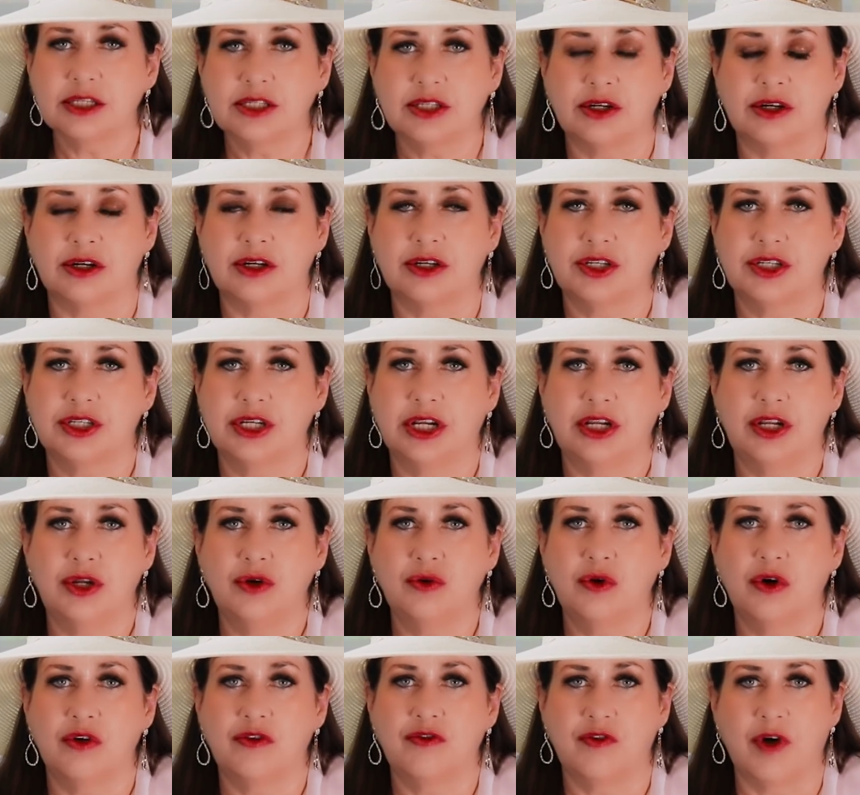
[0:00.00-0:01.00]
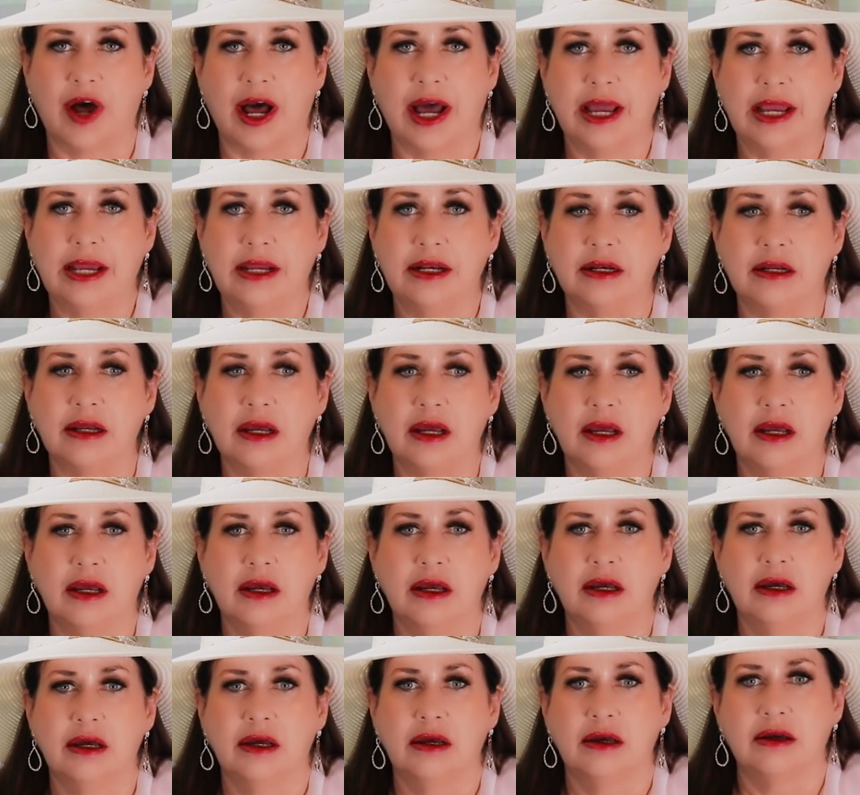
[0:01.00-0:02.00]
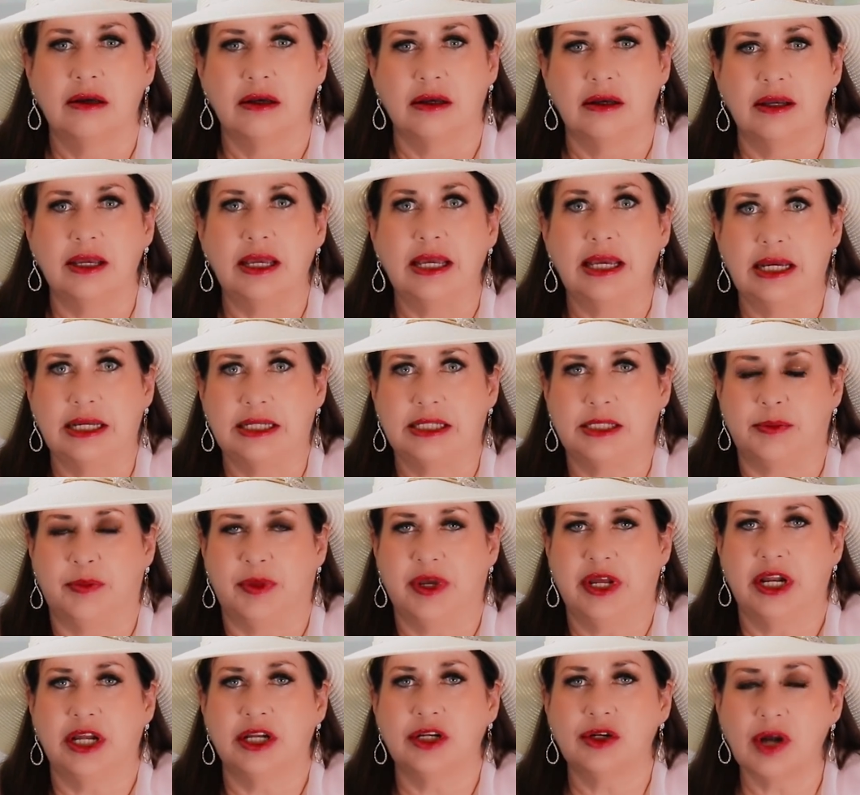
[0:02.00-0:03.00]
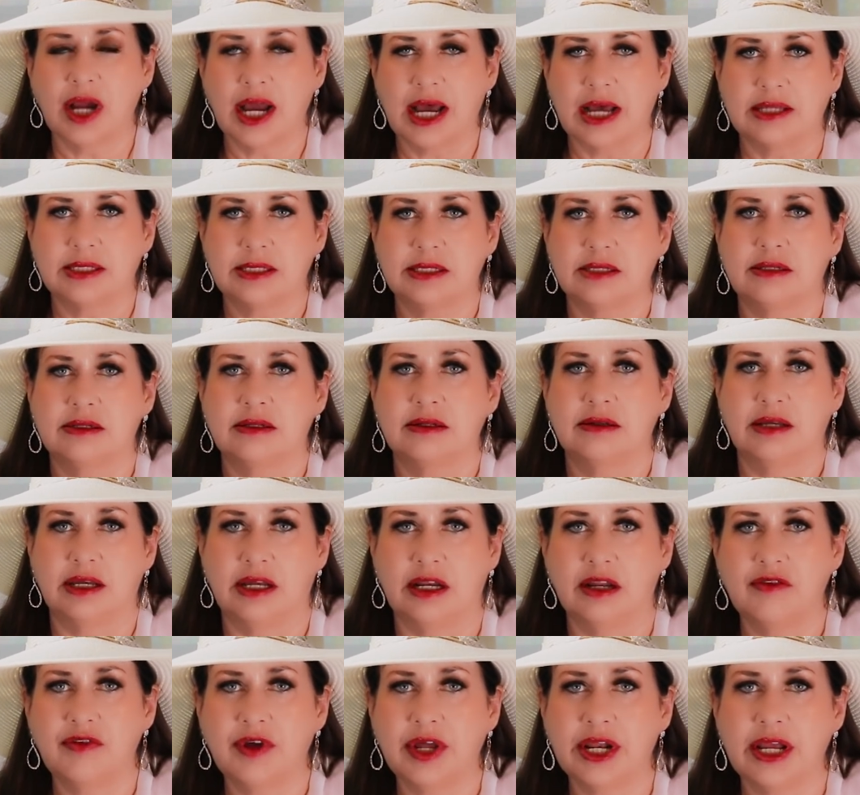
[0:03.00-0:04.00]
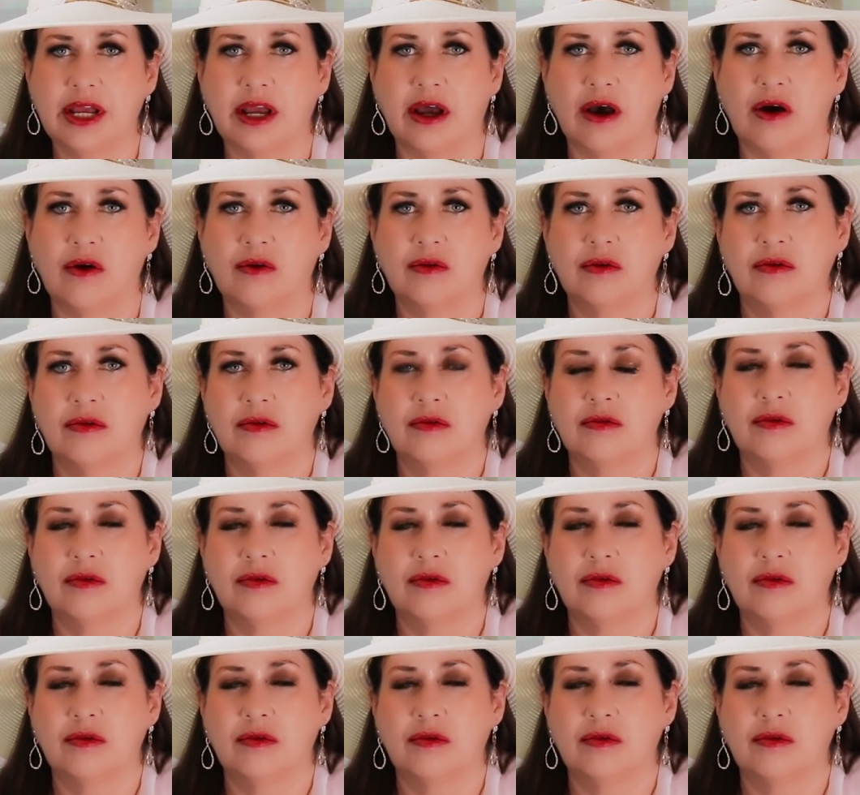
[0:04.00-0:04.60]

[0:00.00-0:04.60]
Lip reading: search and you will find it's been addressed in a video.